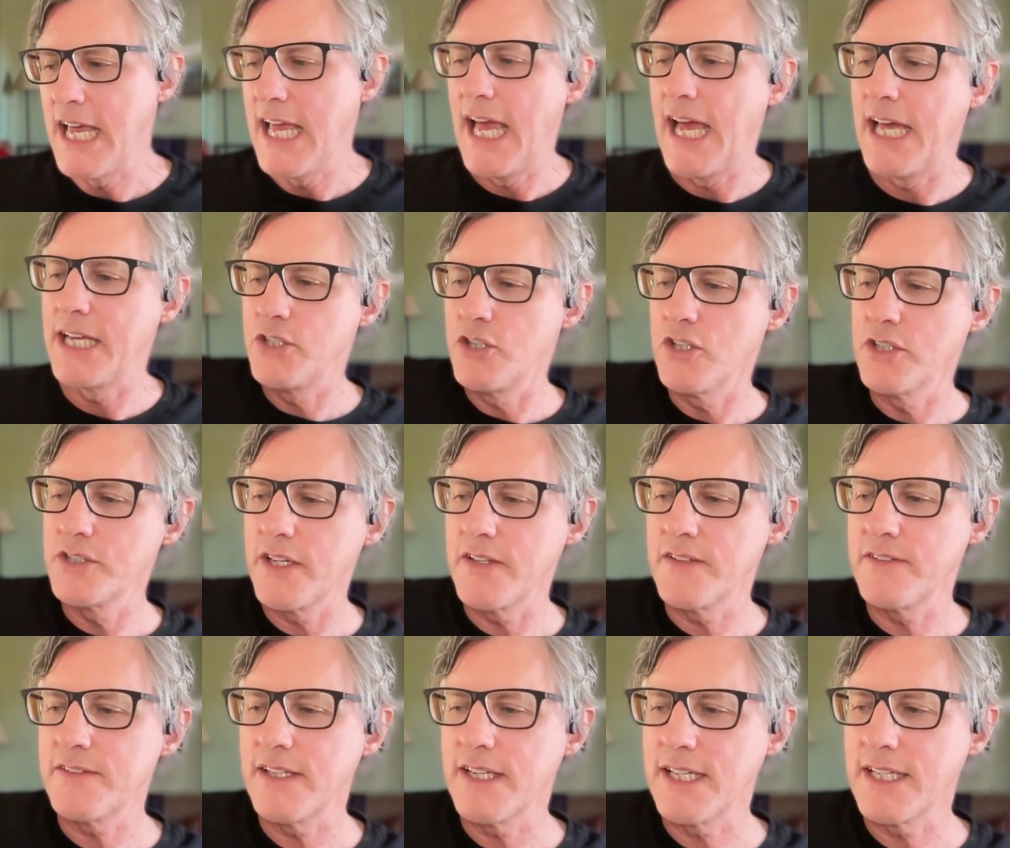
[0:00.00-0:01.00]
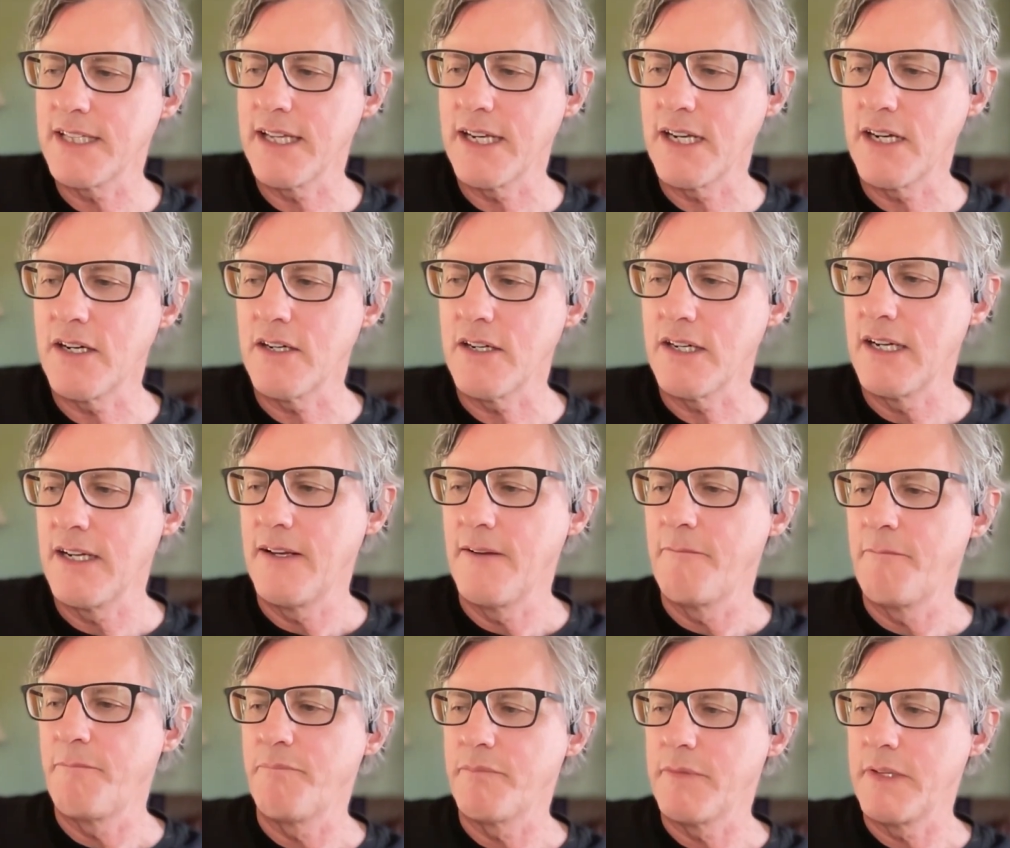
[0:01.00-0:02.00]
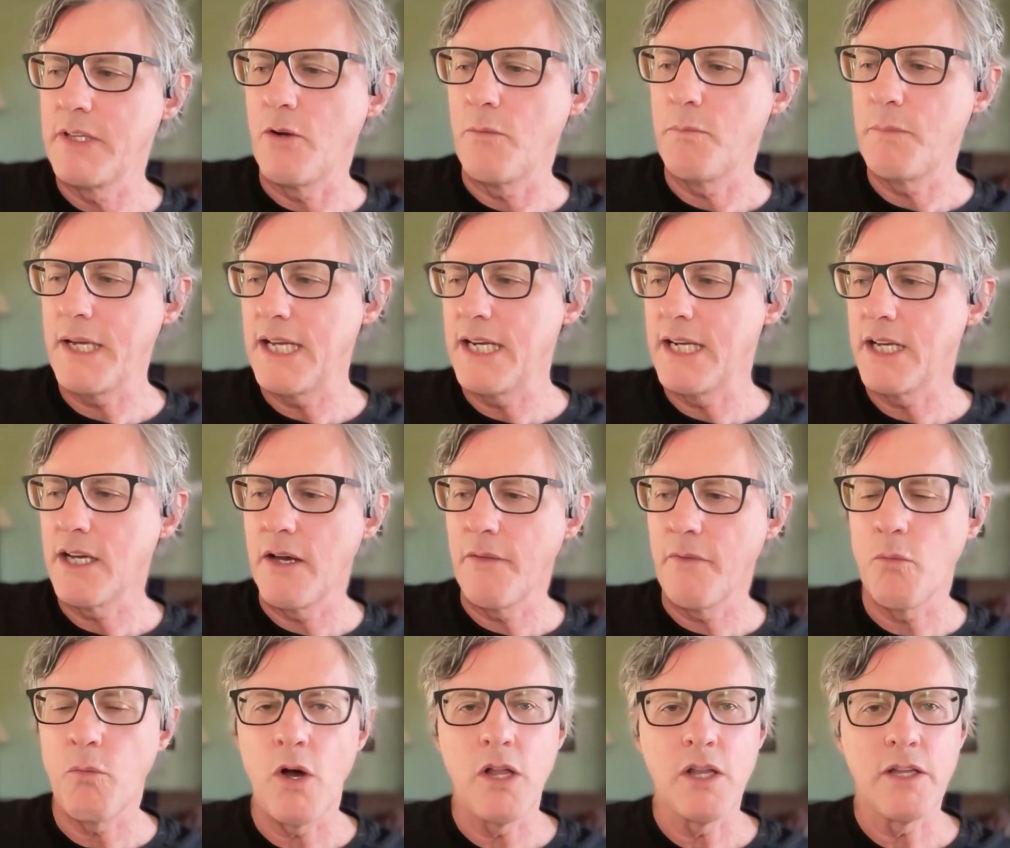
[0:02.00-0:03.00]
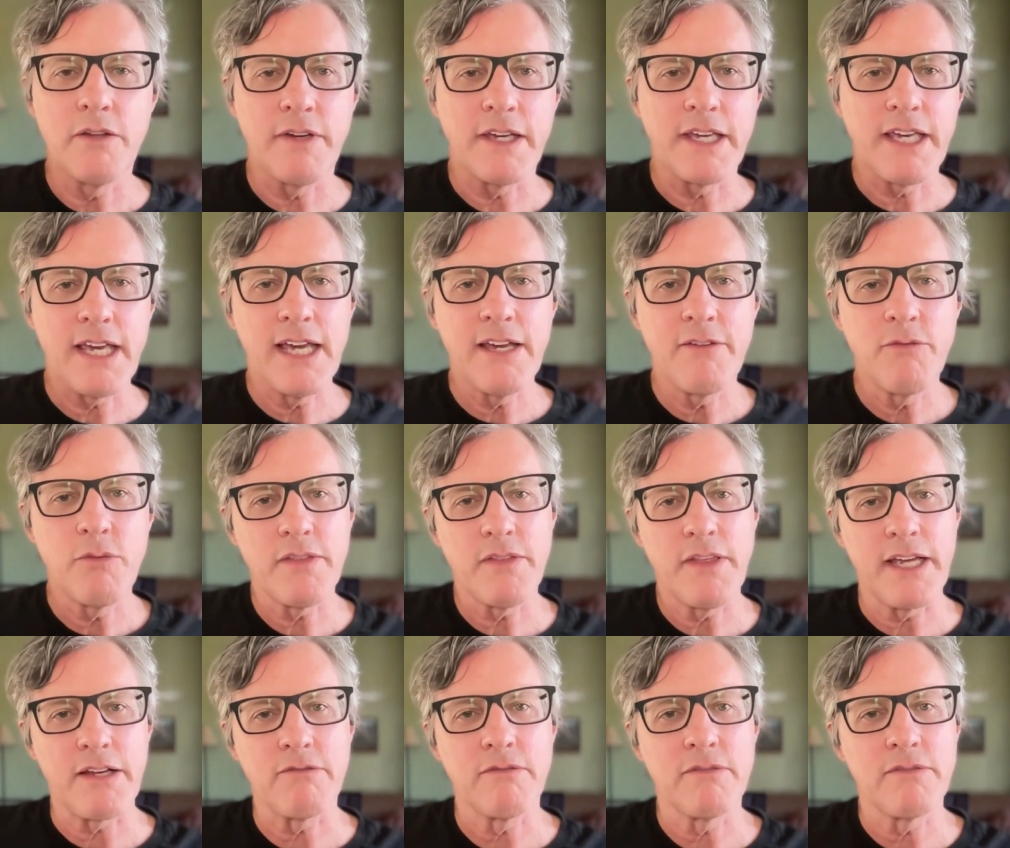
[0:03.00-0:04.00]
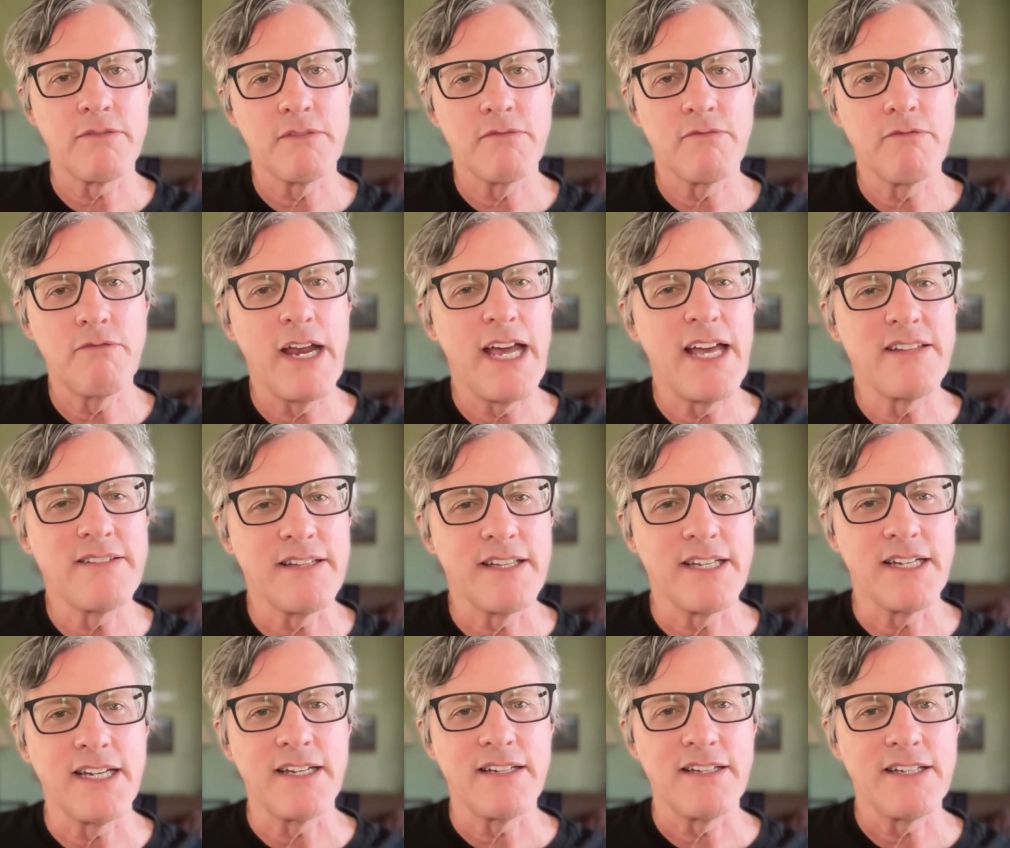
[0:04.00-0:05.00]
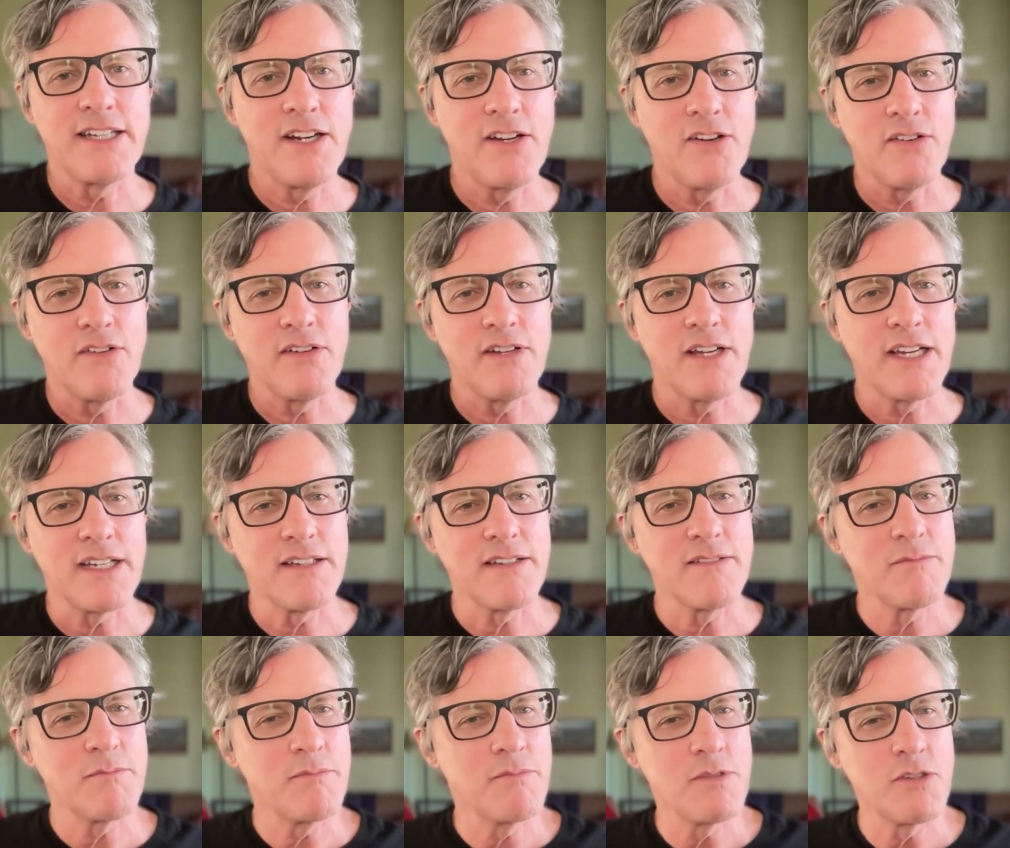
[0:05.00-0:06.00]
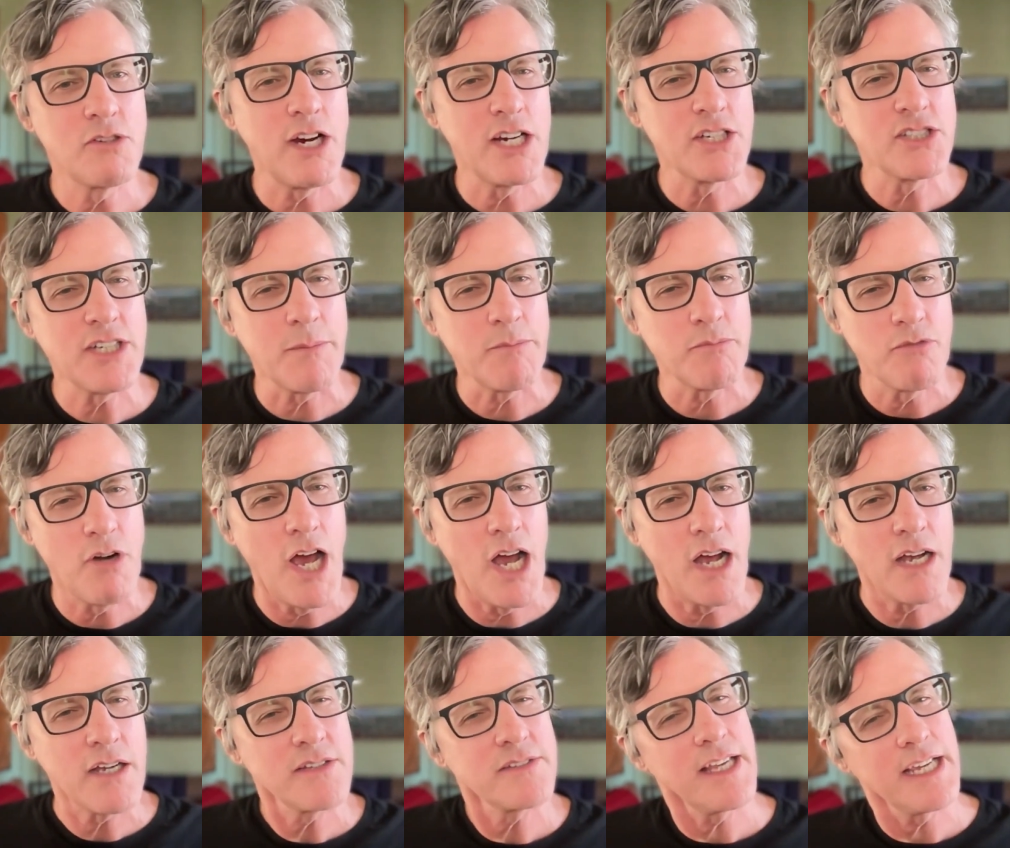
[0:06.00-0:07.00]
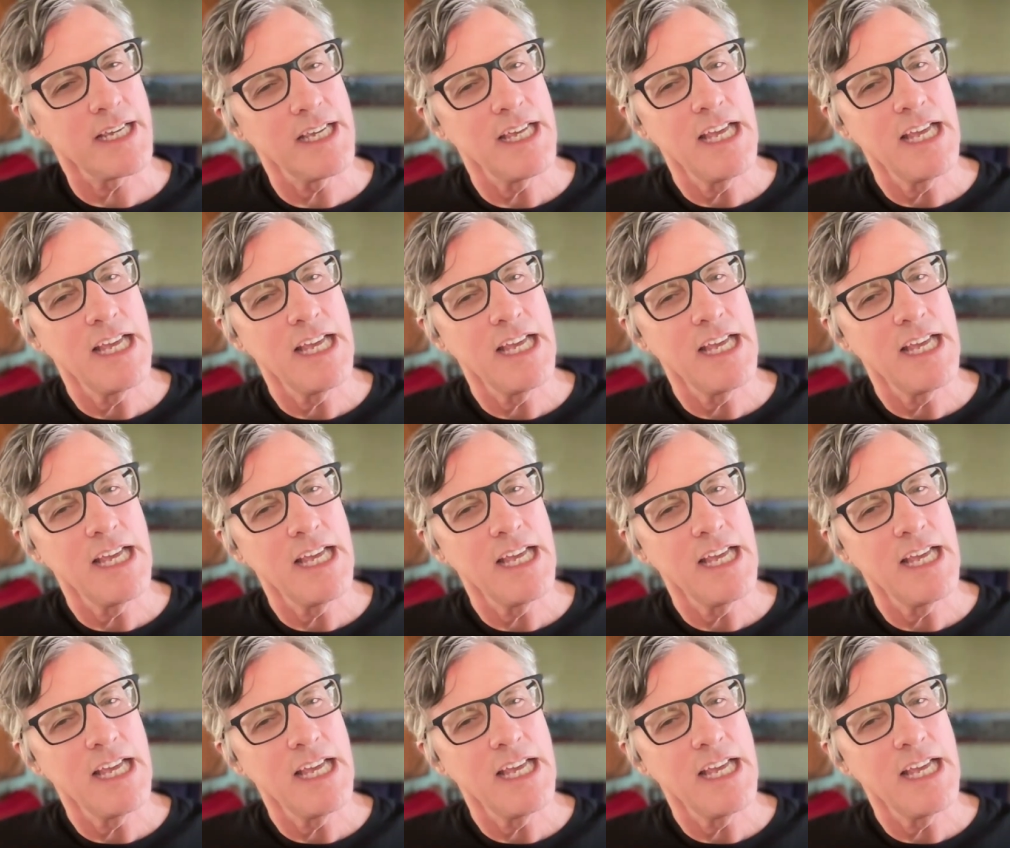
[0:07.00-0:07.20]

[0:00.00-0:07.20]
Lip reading: And you're just sitting there, painting on the wall of a cave with like resin and, like crushed up rocks. Like,